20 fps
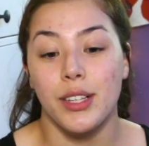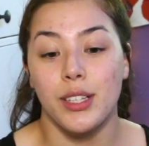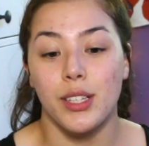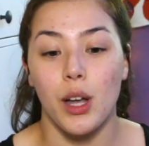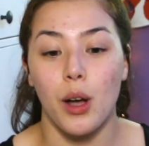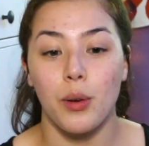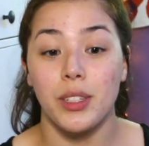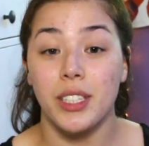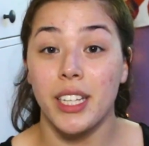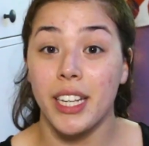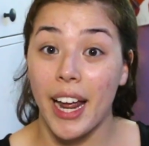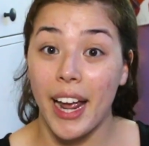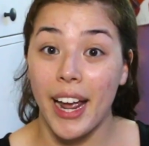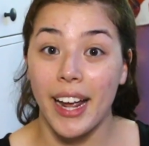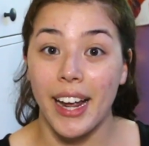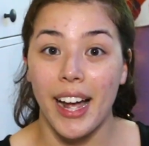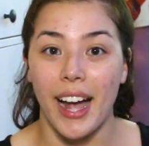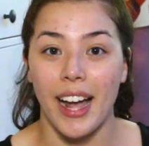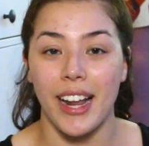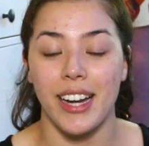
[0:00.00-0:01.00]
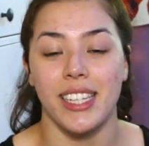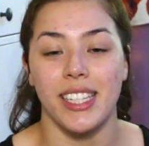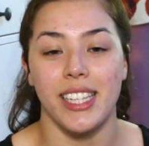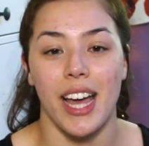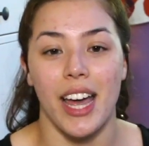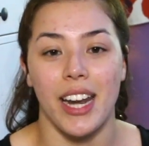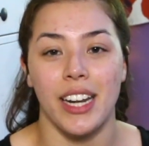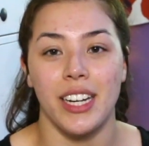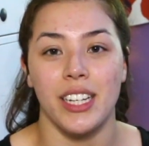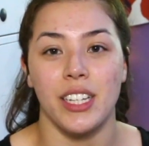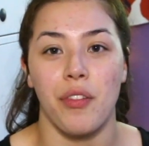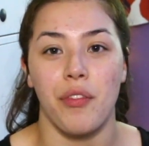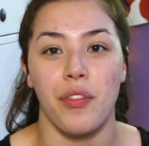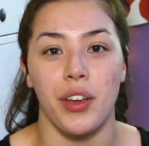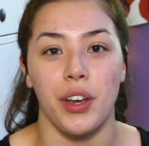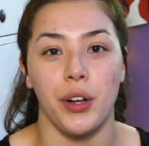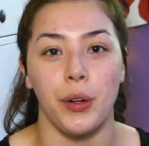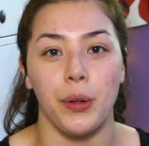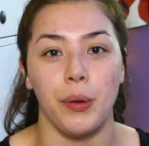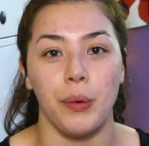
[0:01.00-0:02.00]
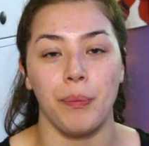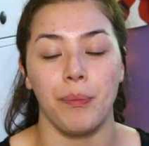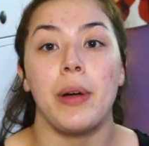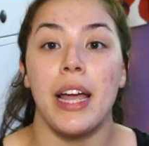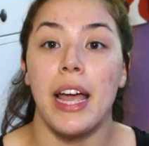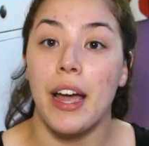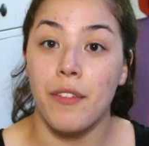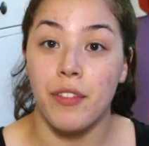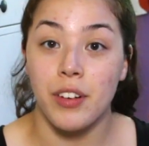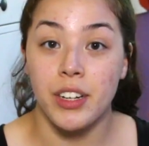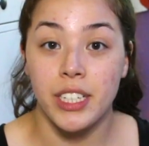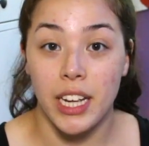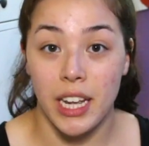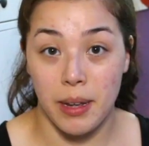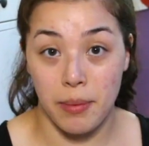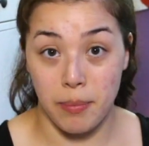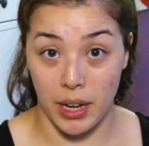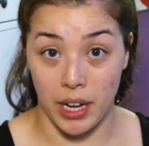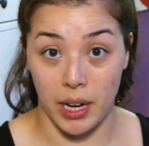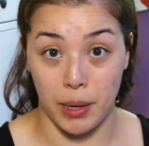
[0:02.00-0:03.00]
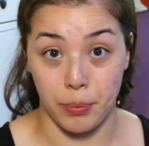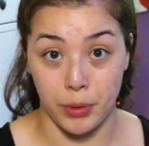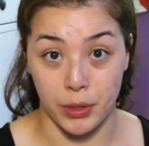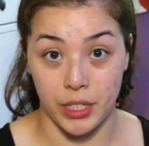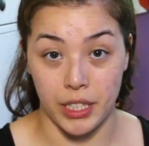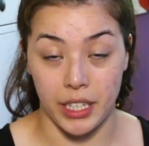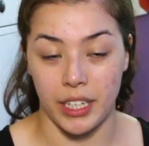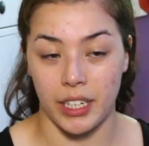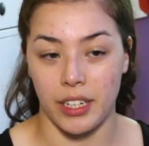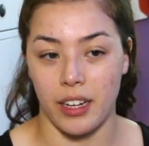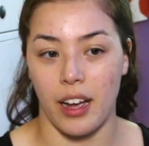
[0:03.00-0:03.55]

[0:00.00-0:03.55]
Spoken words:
So today I decided to film my everyday makeup routine.